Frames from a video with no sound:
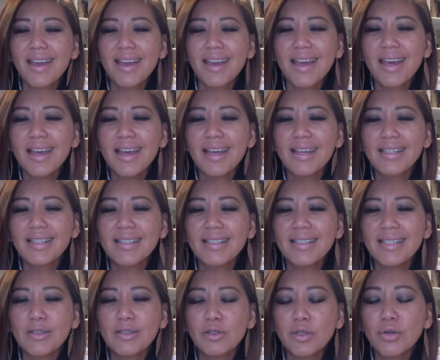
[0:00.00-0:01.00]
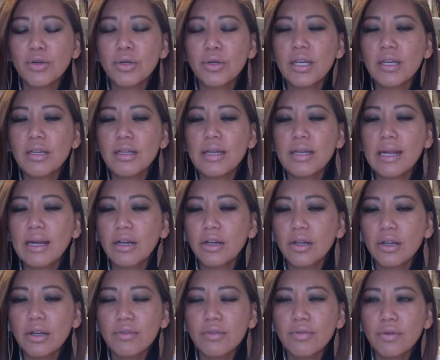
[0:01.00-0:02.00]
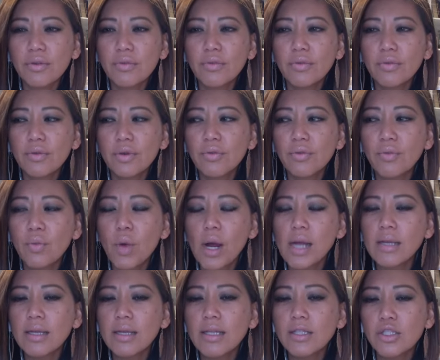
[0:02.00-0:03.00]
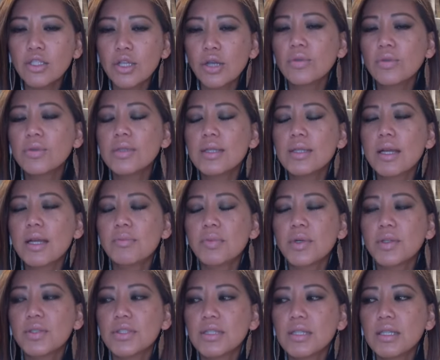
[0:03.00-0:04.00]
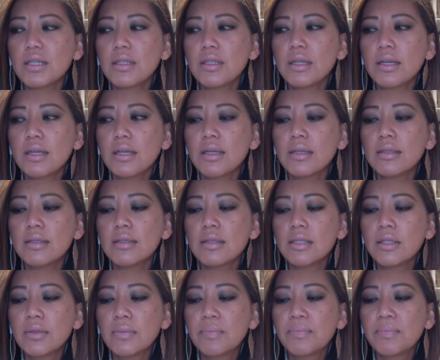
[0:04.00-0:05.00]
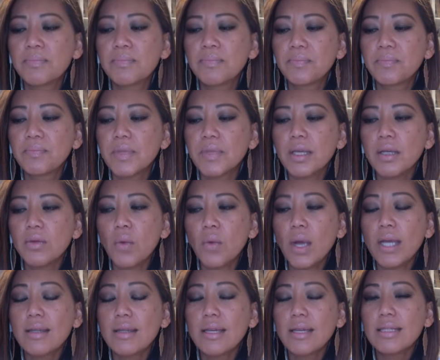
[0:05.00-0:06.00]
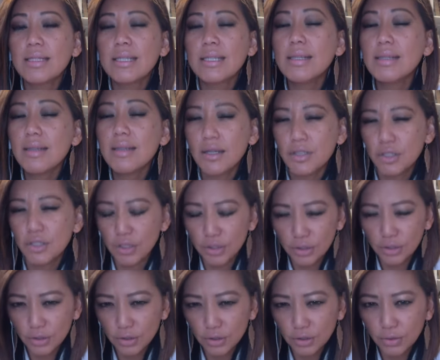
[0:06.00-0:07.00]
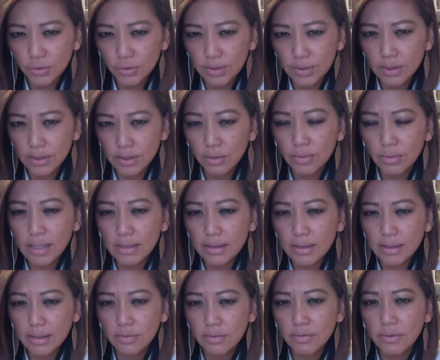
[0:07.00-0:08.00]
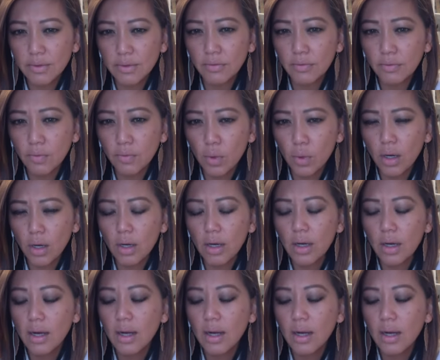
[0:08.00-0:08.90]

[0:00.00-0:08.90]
and create a narrative of why they chose that person and why they did not choose the rest of the 4.